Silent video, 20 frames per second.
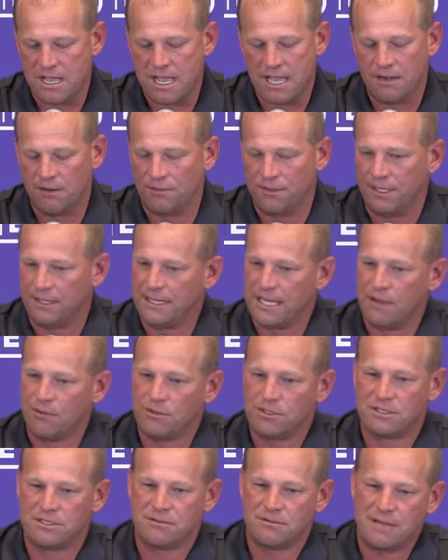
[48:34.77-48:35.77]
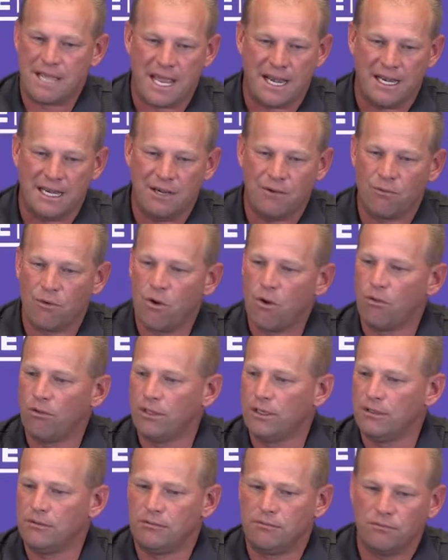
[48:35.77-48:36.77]
don't think that had any role
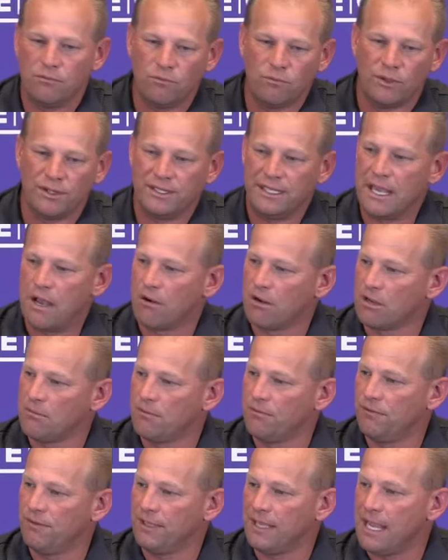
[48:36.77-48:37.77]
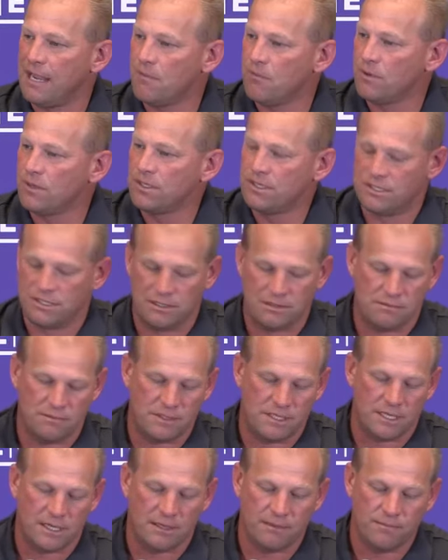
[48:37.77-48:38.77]
in what the outcome of the game was.
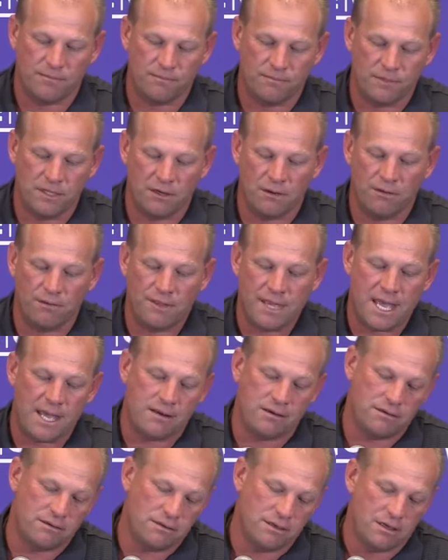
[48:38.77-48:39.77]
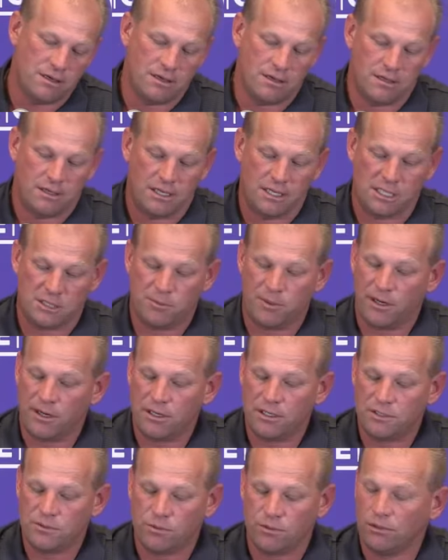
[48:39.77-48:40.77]
And, you know, that
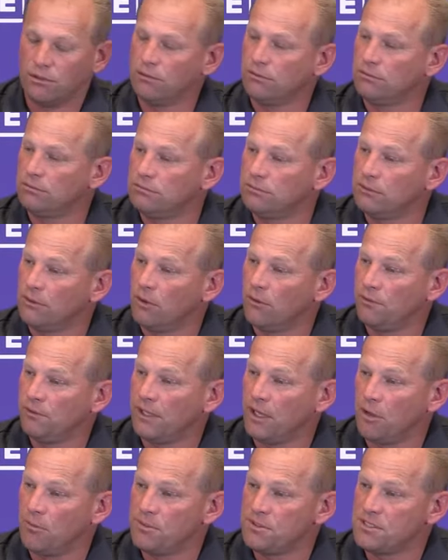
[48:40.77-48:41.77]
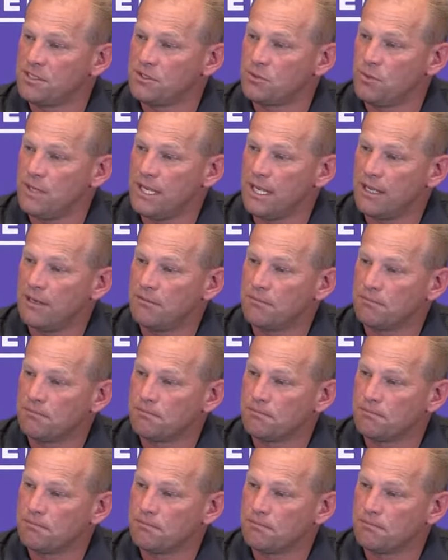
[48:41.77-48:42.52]
experience will hopefully help us this weekend.